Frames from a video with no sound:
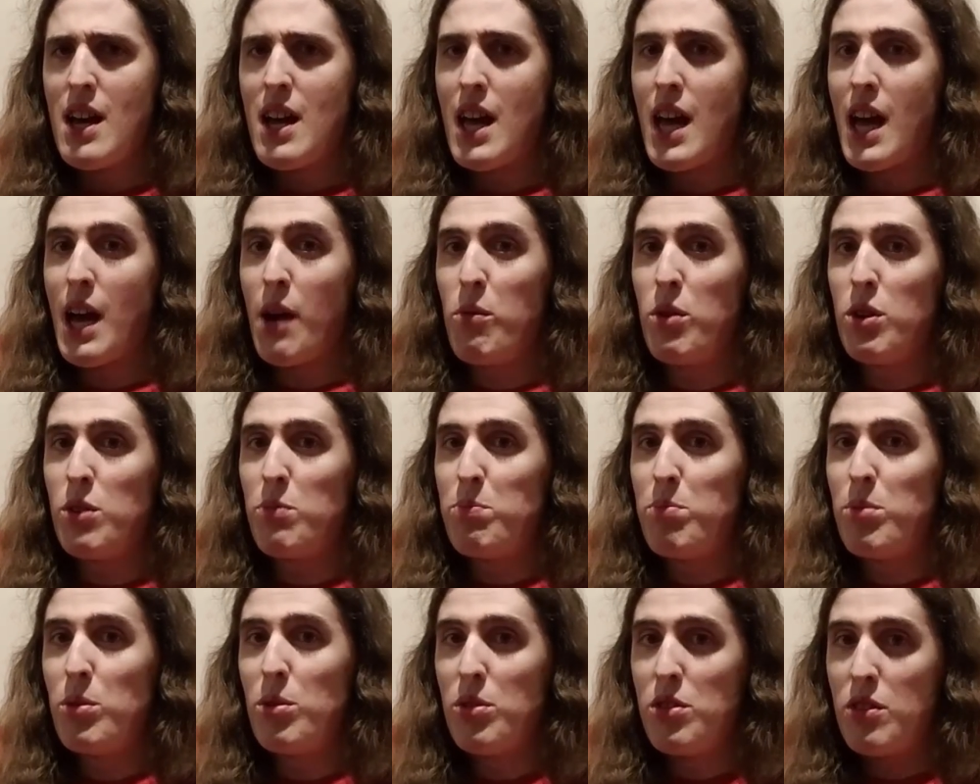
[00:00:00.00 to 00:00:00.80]
I
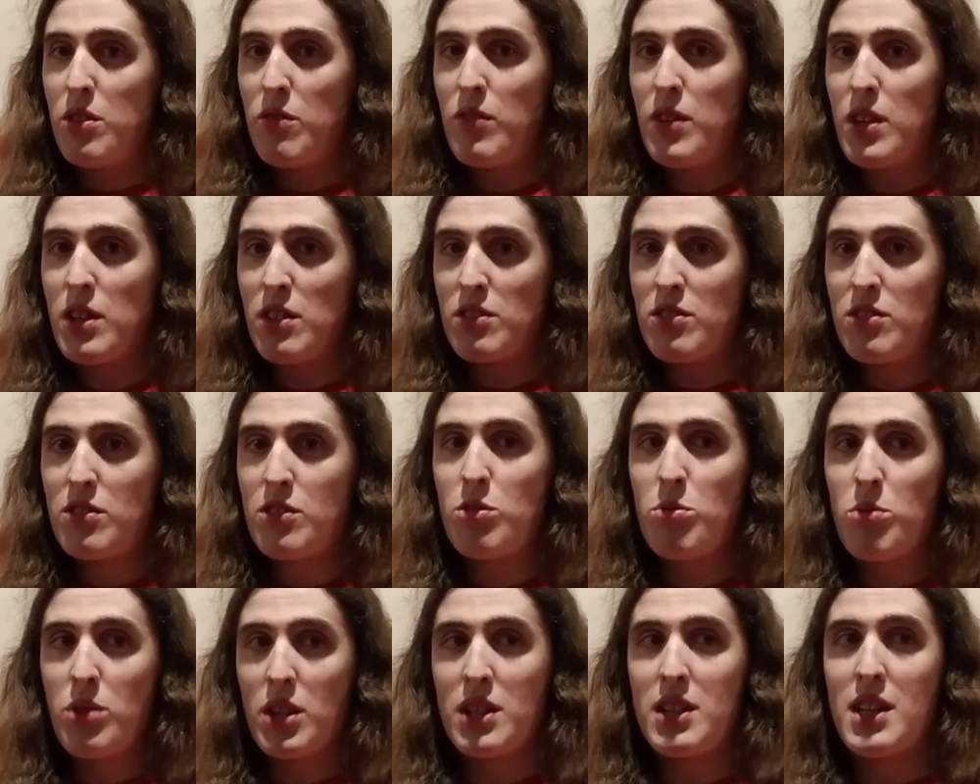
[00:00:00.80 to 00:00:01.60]
want both of us
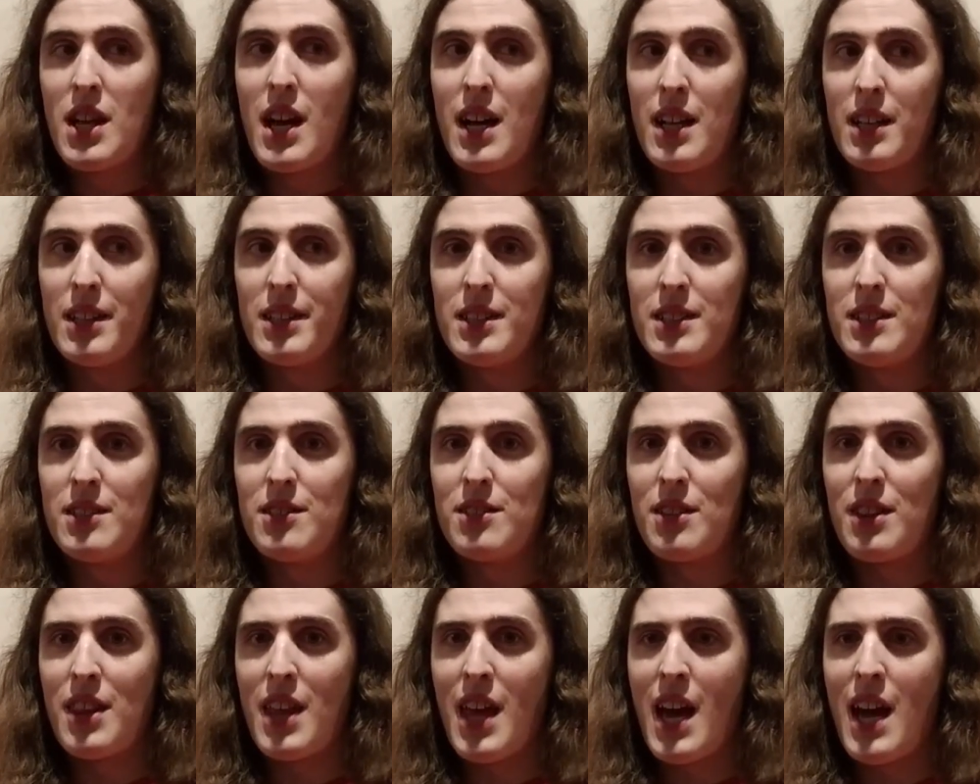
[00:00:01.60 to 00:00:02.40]
to
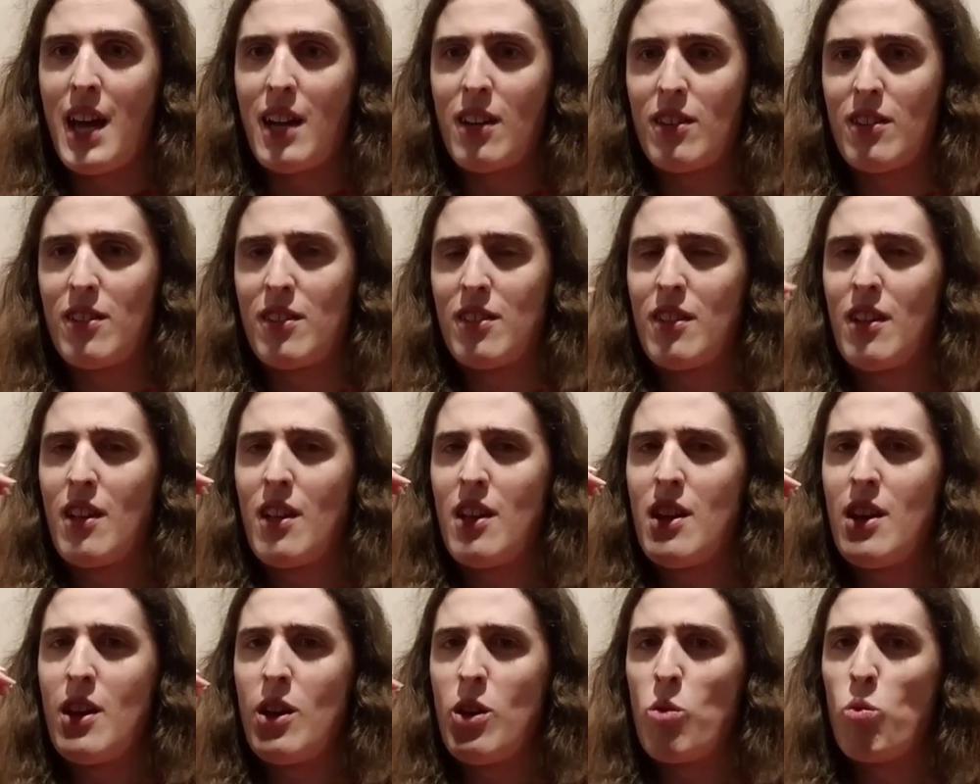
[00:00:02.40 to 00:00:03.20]
acknowledge that
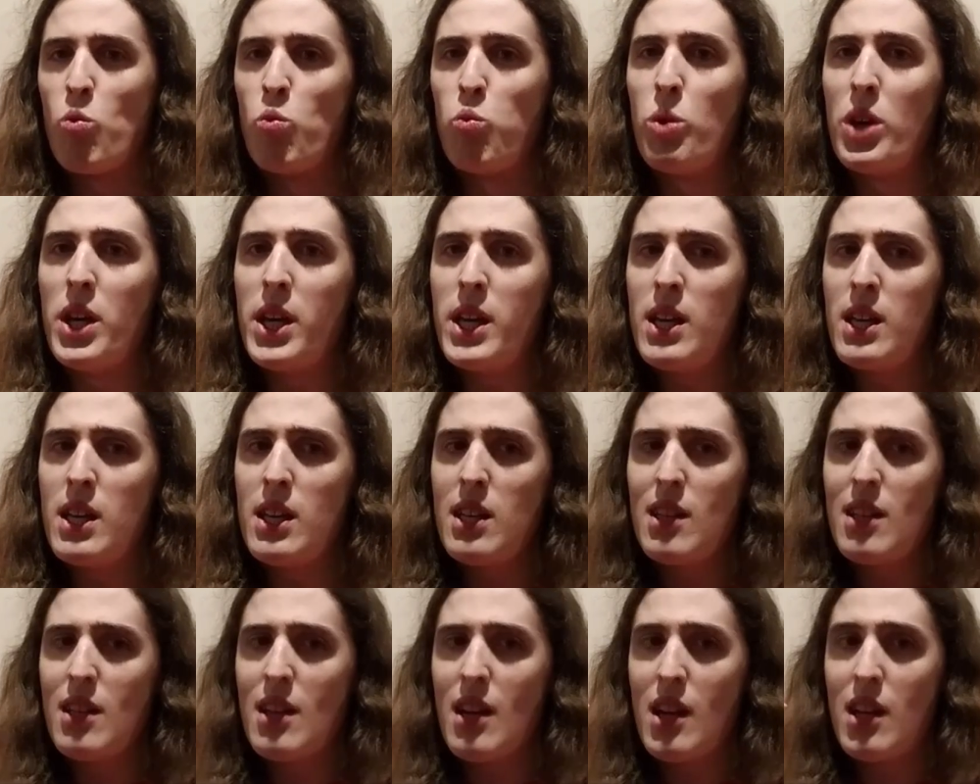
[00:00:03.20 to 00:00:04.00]

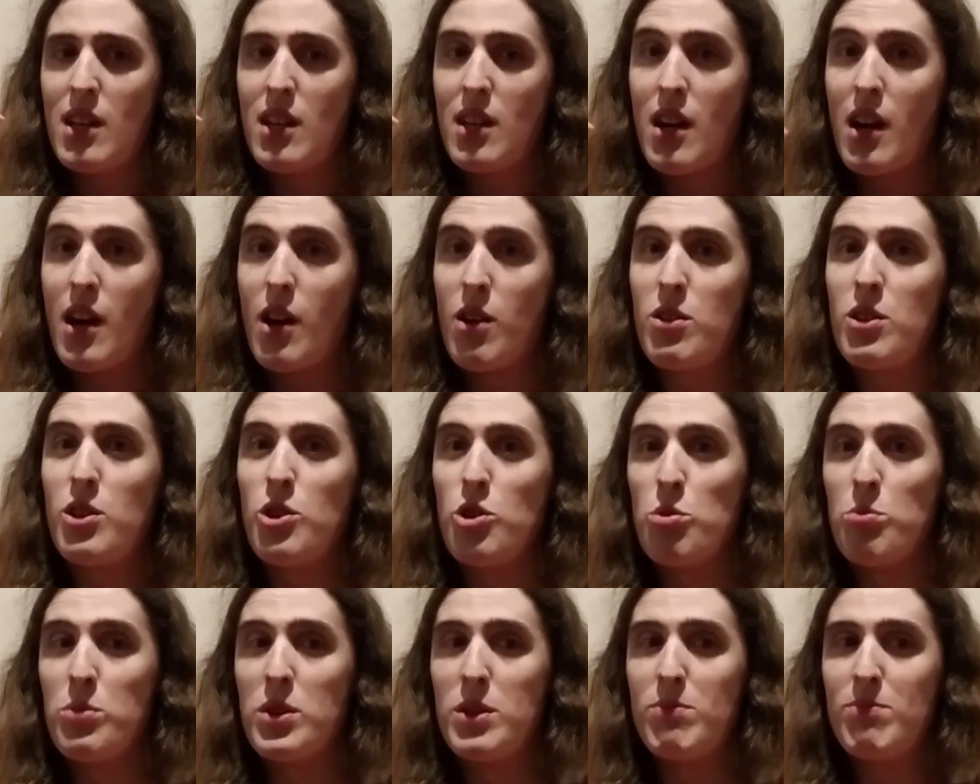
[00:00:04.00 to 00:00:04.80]
we are
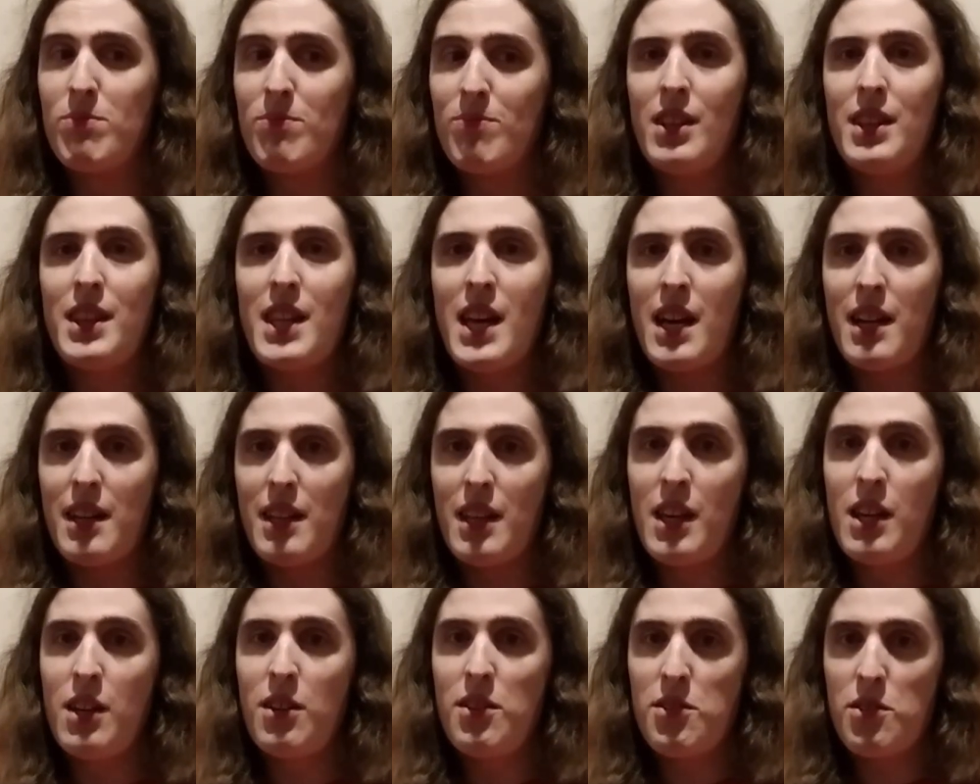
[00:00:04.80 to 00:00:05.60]
human and that
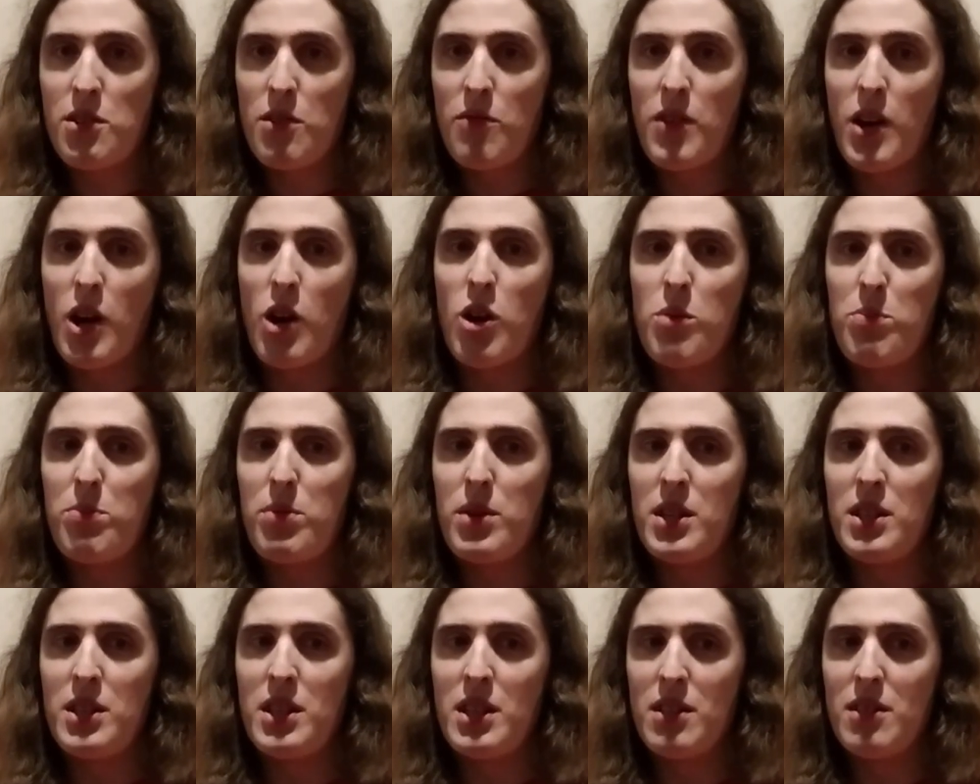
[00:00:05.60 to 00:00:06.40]
each of our
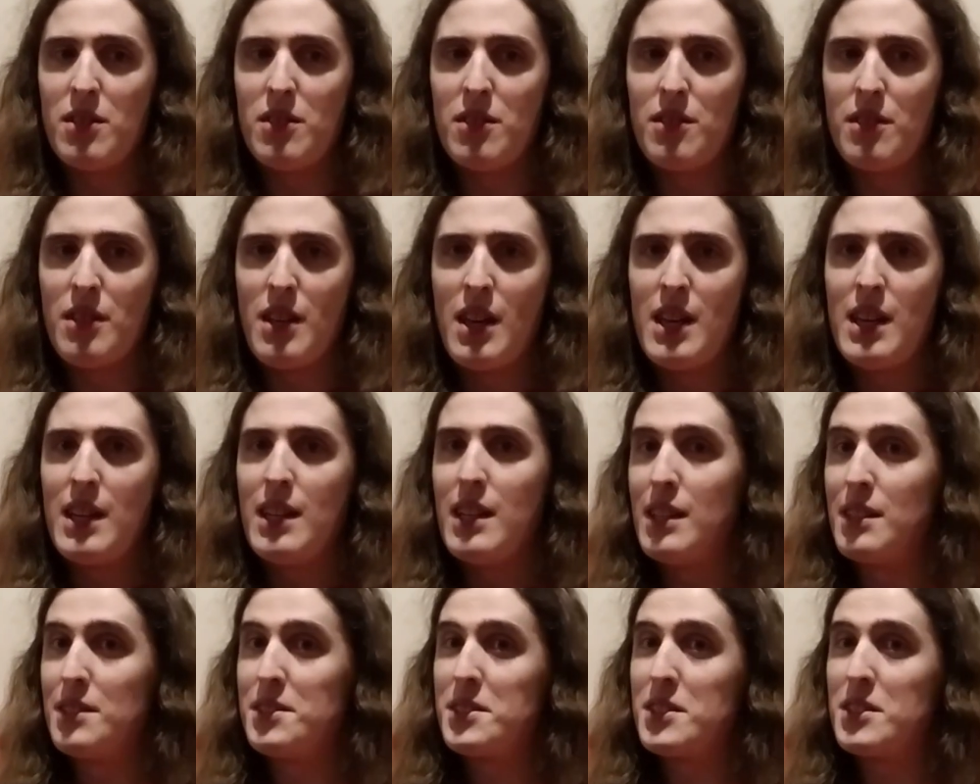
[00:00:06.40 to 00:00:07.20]
opinions
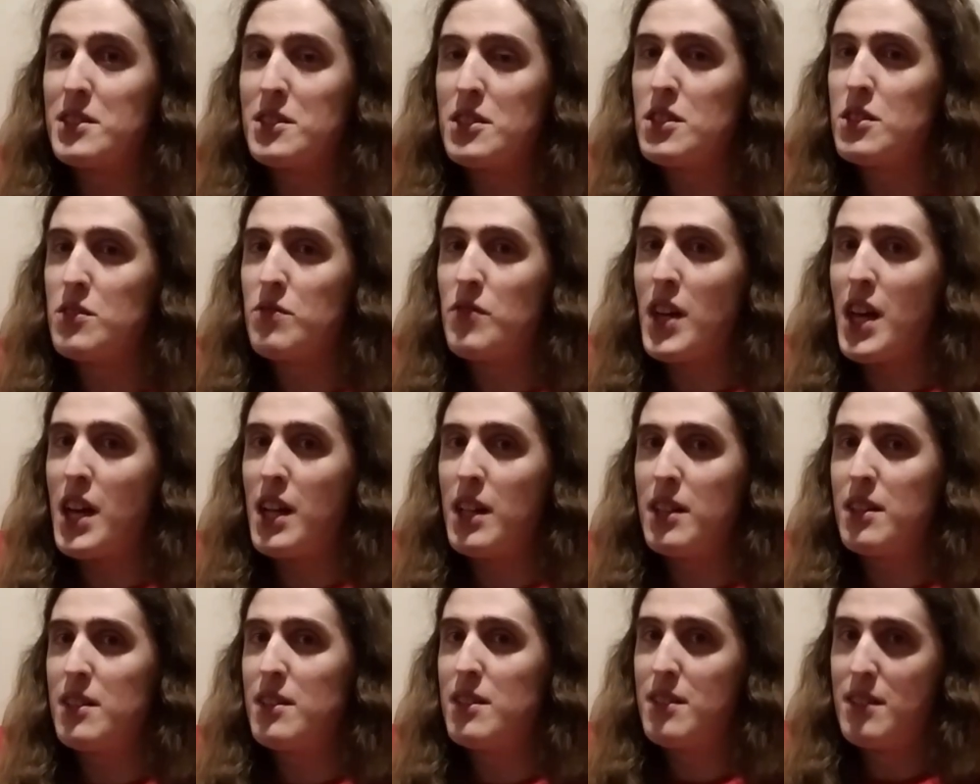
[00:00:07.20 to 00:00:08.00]
is just as
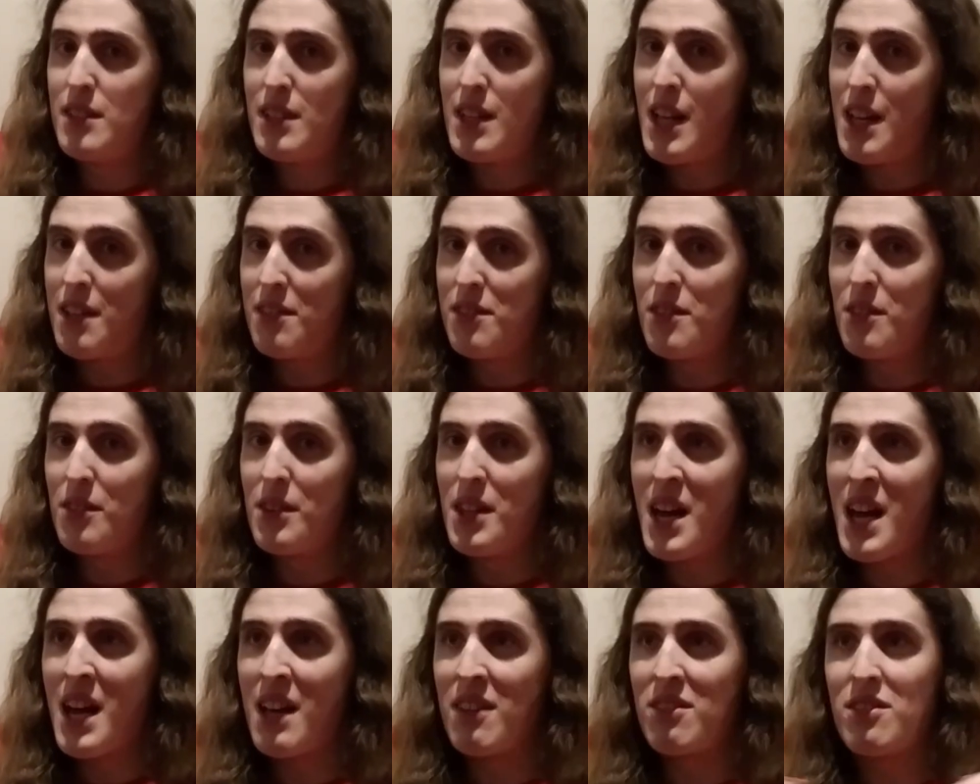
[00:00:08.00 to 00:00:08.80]
valid as the
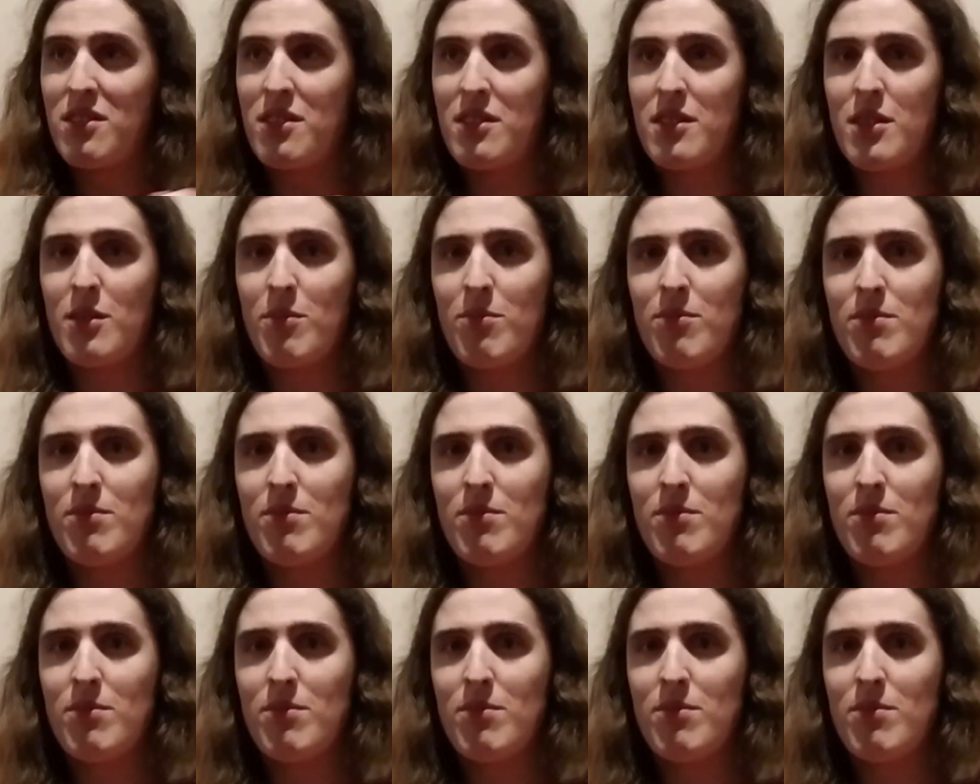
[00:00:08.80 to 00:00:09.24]
last.